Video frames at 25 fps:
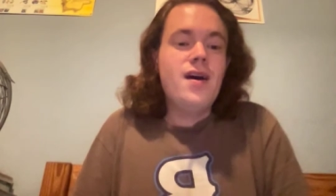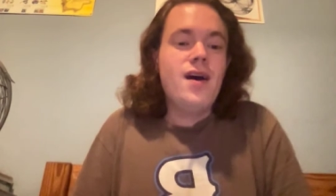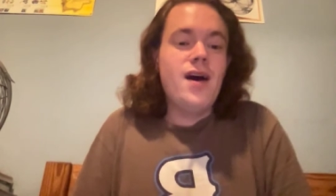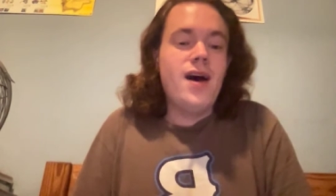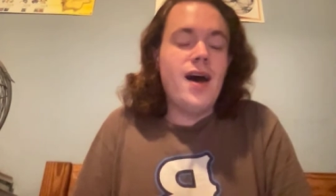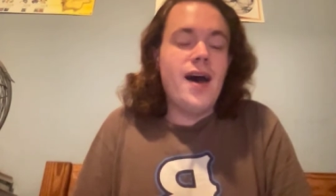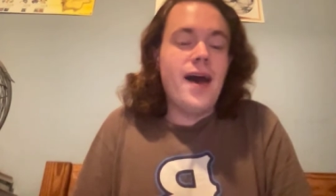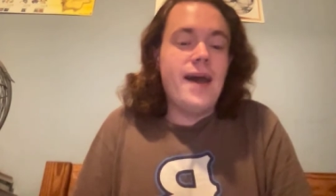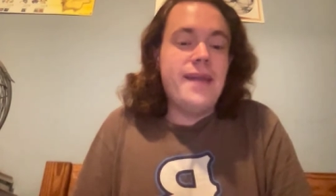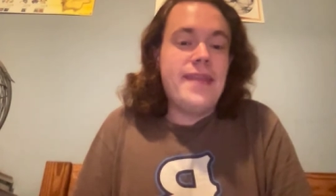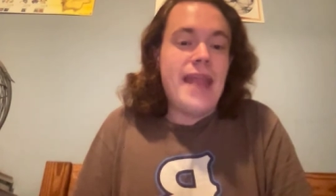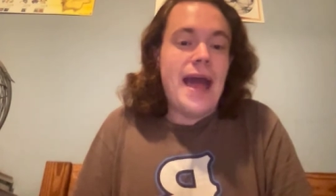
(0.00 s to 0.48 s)

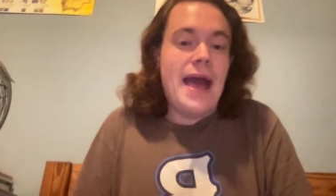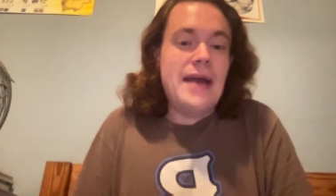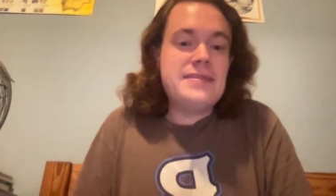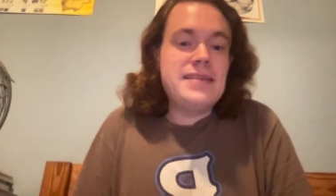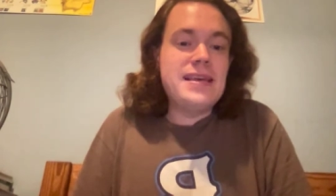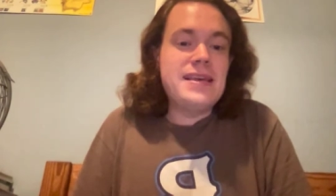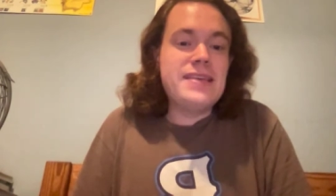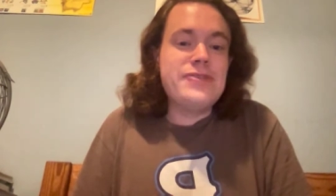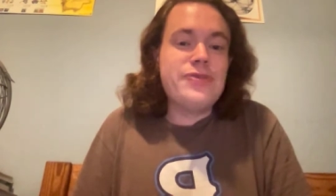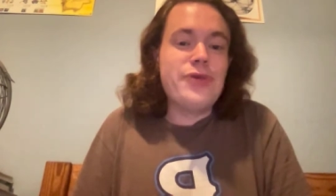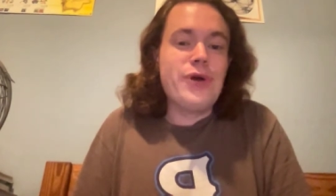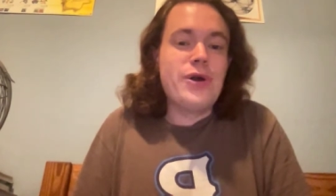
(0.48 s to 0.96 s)

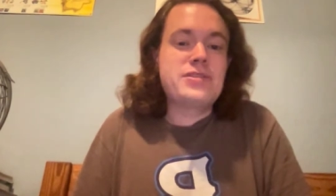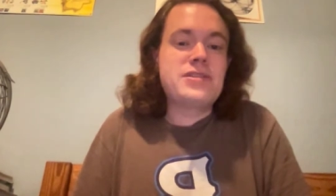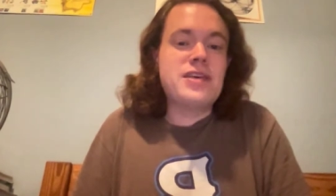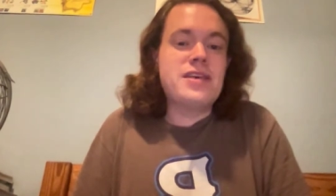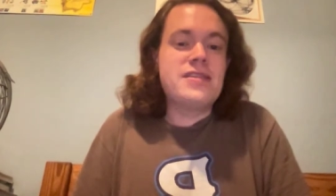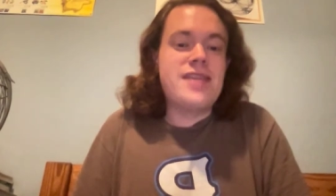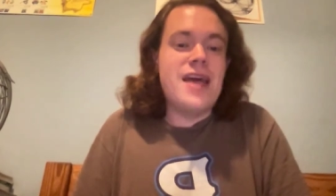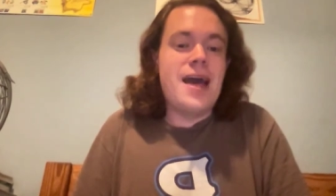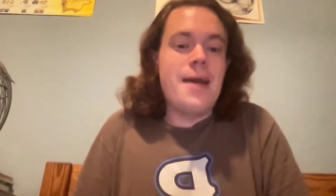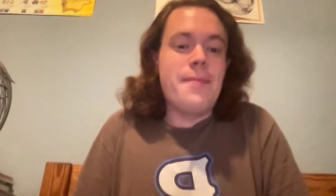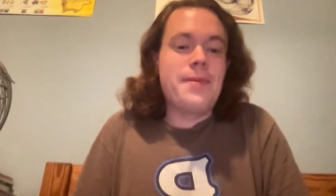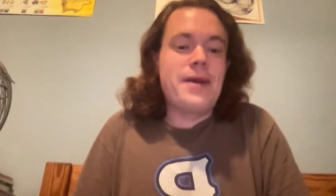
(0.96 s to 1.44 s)
Nasseh looks
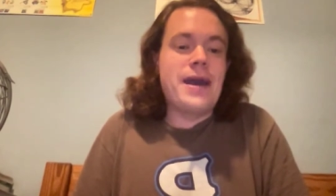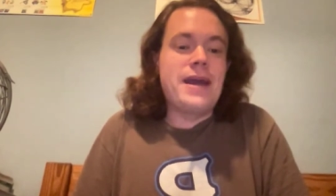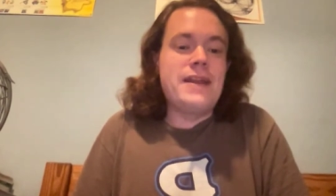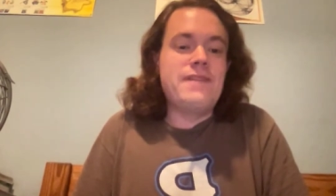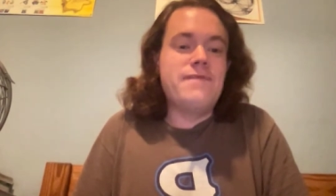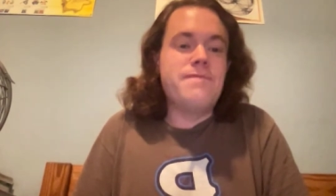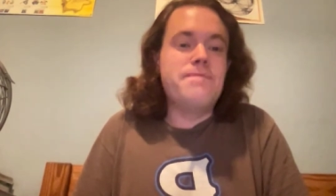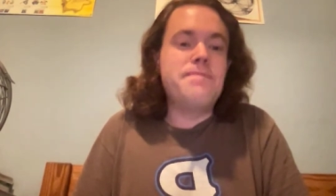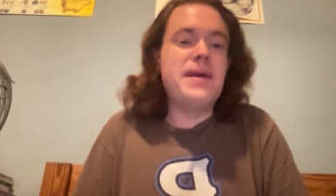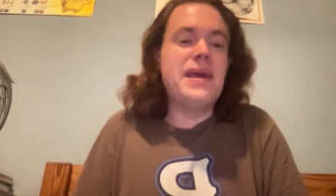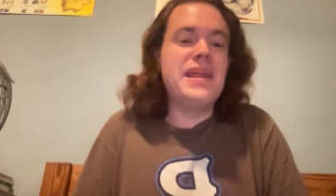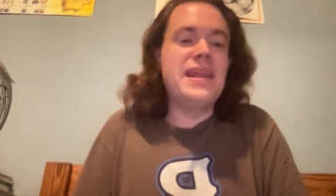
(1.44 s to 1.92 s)
at them kind
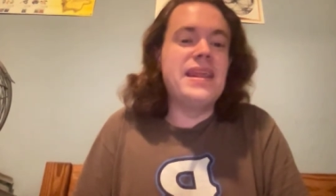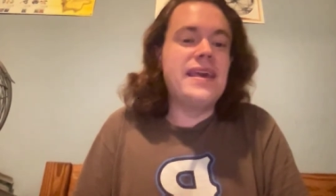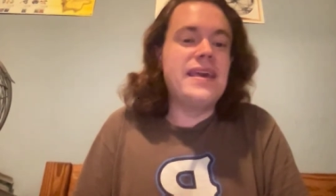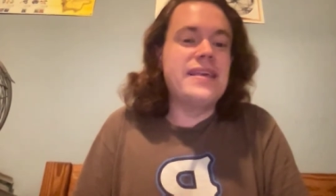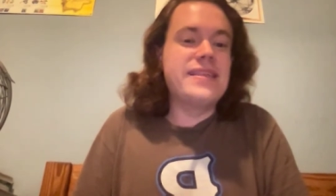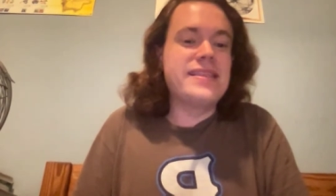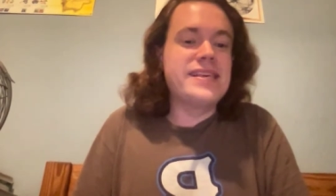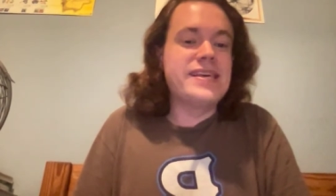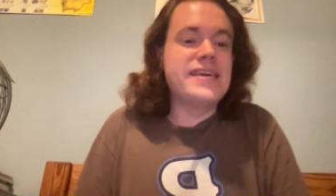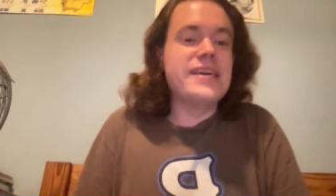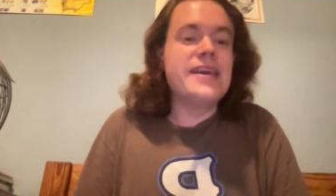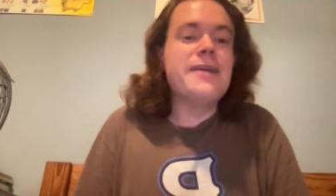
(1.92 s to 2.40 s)
of
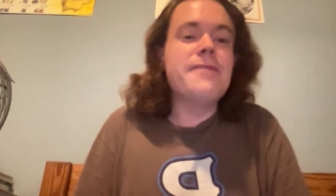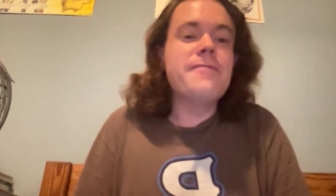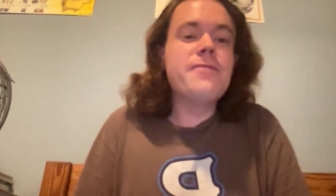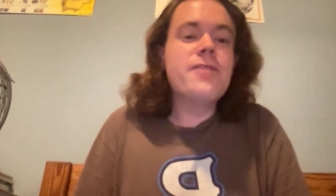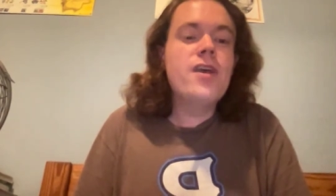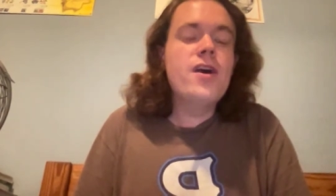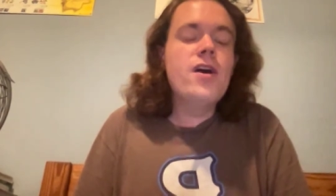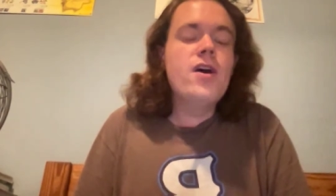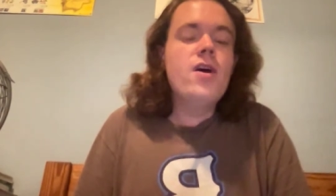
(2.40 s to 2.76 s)
pityingly.